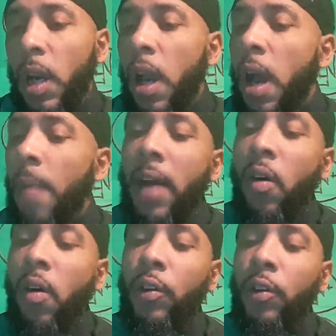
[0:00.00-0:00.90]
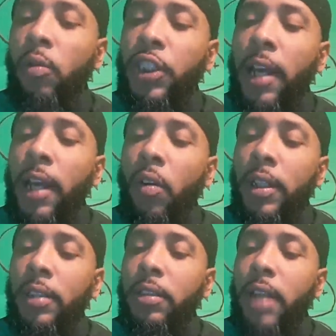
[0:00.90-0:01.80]
I'm not gonna throw shade on
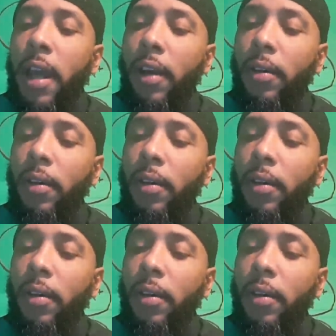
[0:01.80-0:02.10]
this day.